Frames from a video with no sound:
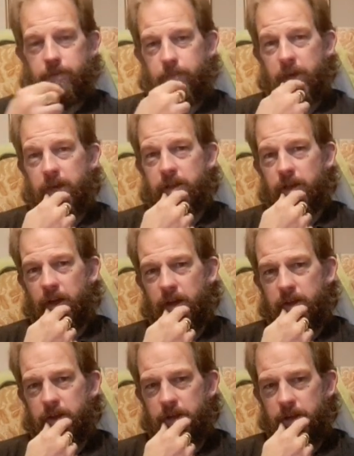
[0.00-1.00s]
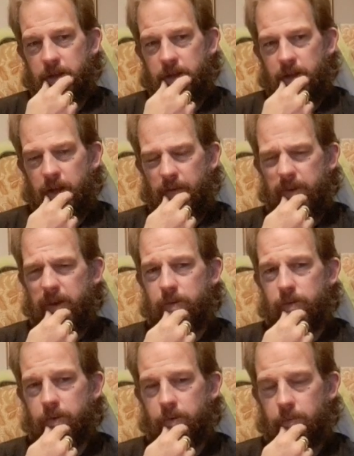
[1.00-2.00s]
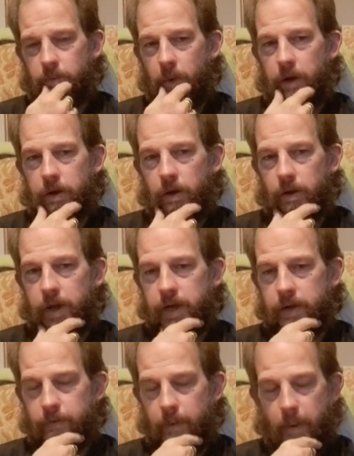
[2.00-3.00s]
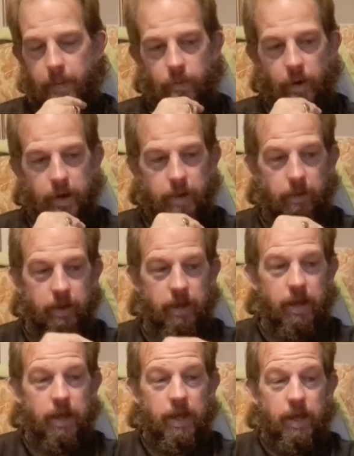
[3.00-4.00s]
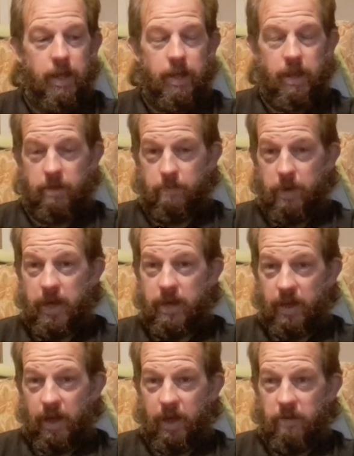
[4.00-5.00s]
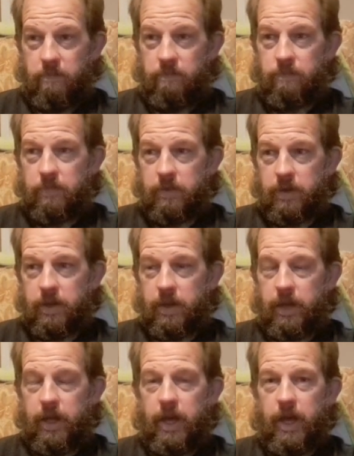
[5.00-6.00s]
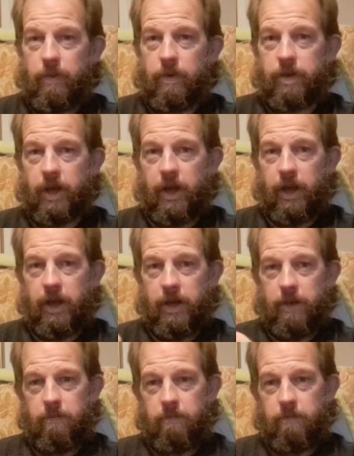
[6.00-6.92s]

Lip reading: Peter, I think he was a work colleague if I remember rightly, but this Peter, he was a